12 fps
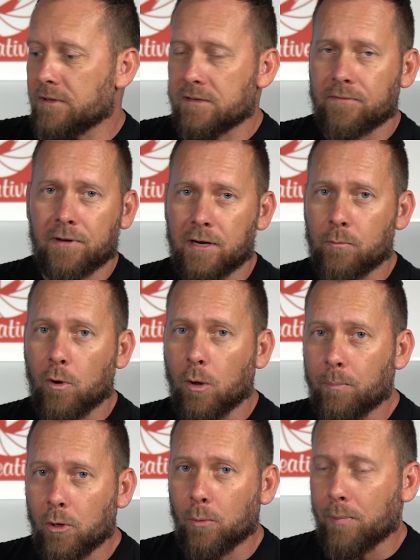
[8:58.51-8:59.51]
It's a very
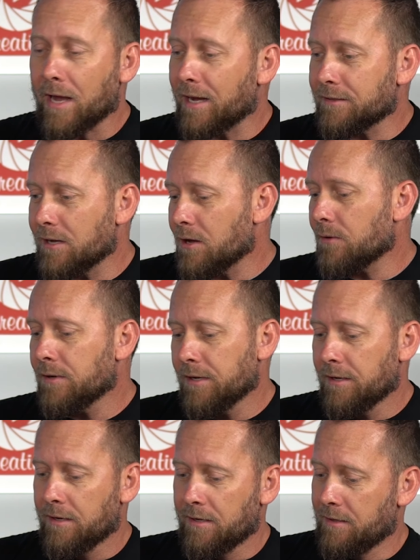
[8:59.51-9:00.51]
well built bag though.
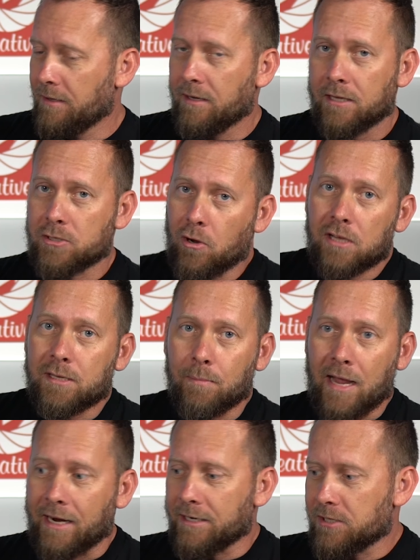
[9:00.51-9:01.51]
It's an awesome
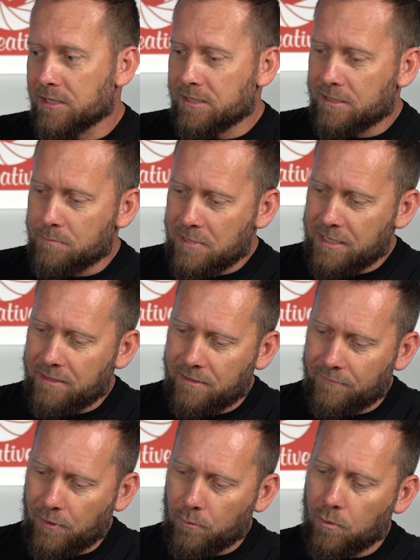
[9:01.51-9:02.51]
bag. It's just, to me,
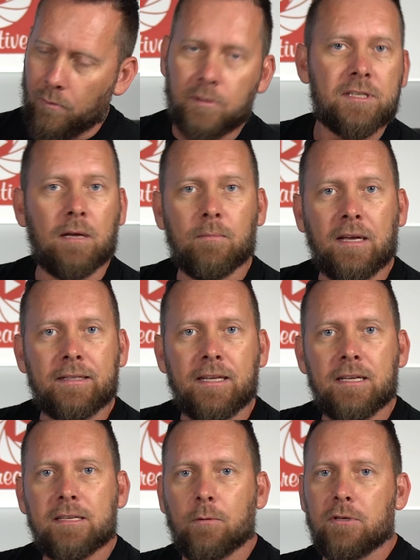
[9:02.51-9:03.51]
if I were going with something like
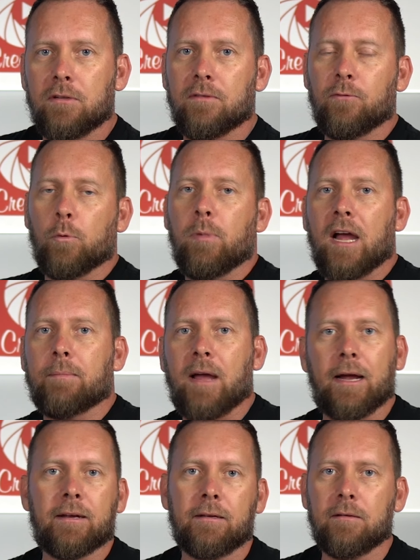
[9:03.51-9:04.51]
this, I would do the full
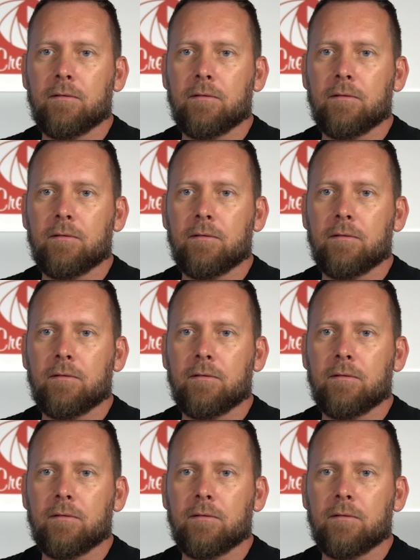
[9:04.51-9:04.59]
backpack.